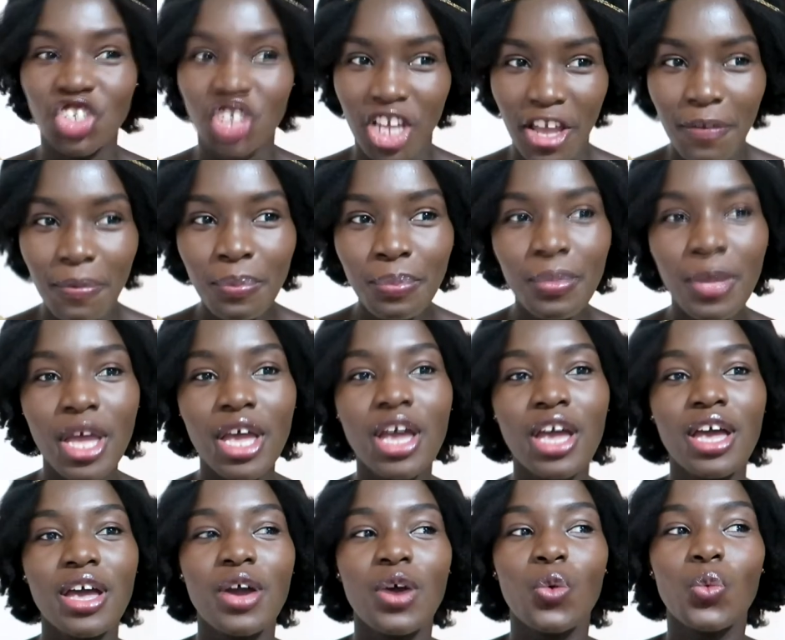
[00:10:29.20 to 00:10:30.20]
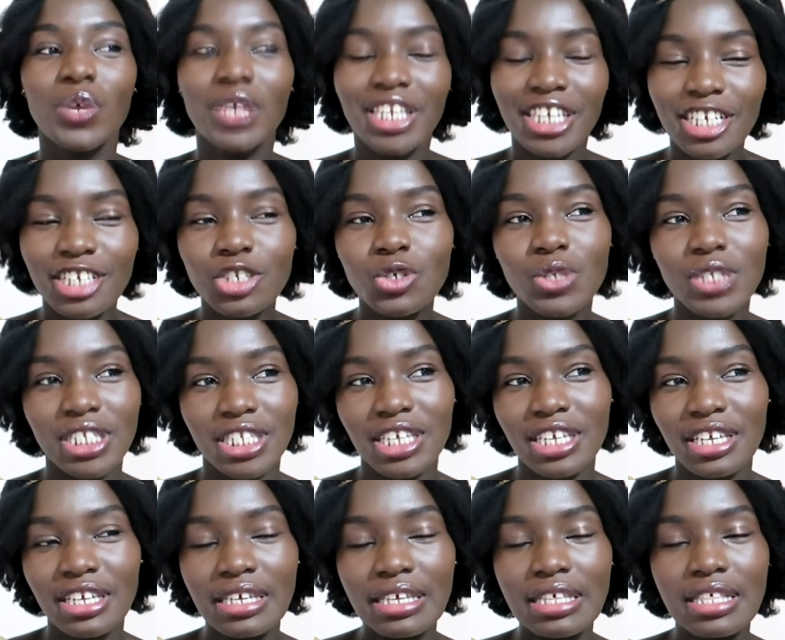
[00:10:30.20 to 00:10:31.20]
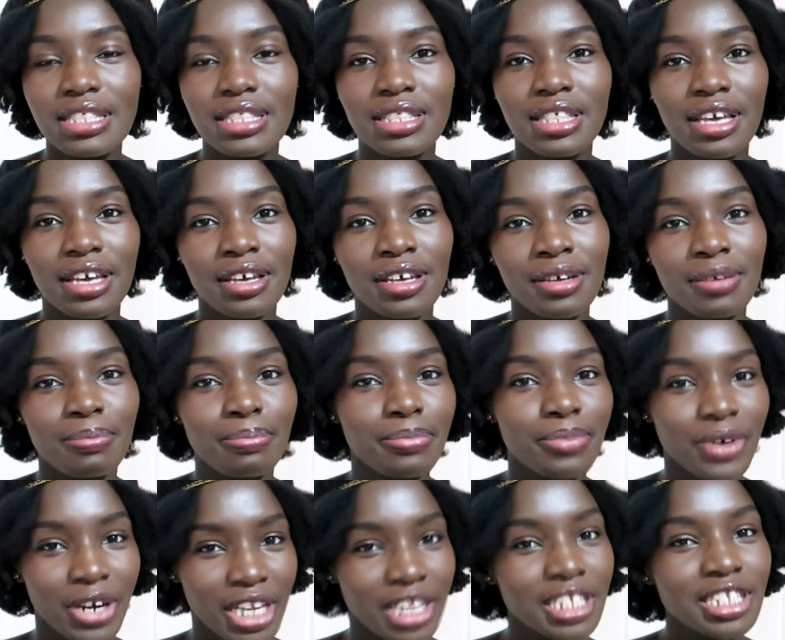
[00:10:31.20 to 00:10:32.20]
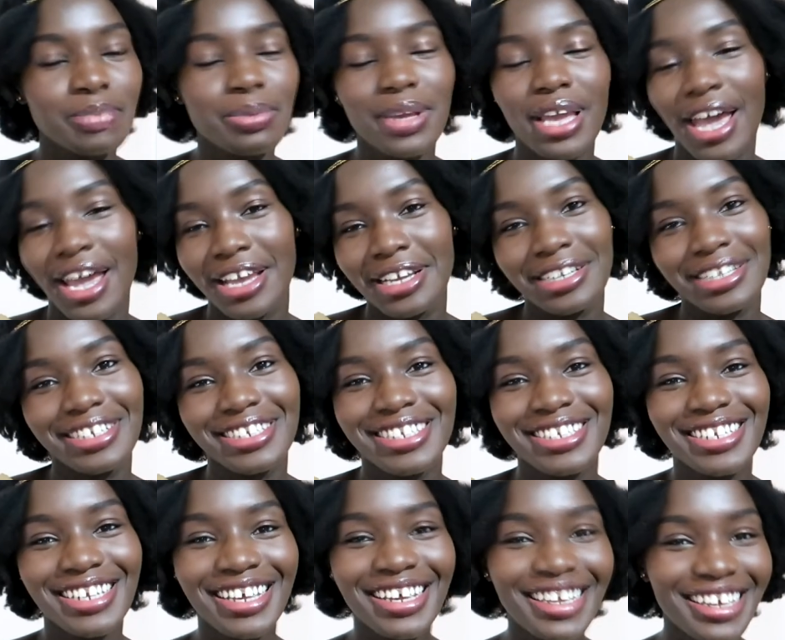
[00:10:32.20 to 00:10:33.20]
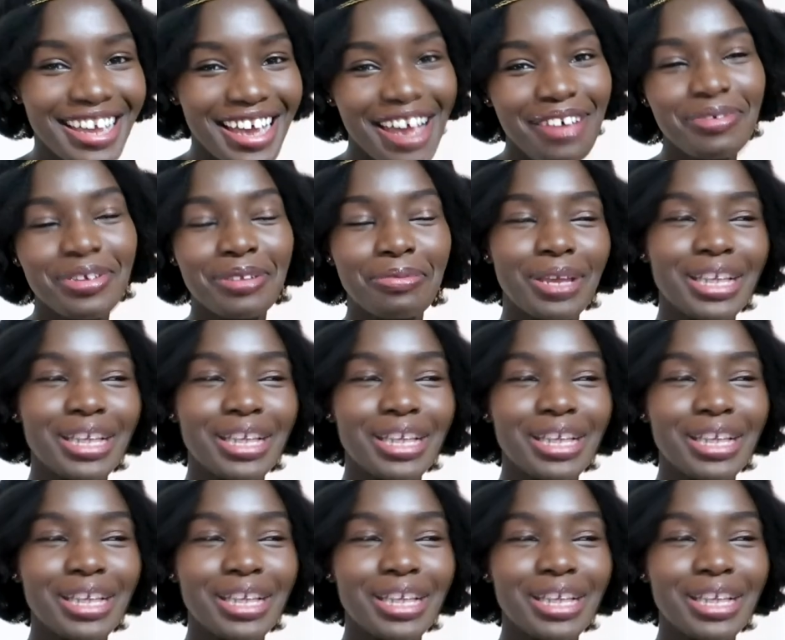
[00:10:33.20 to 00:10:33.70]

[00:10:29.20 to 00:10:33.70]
gem, we need to see the brains behind it. I mean,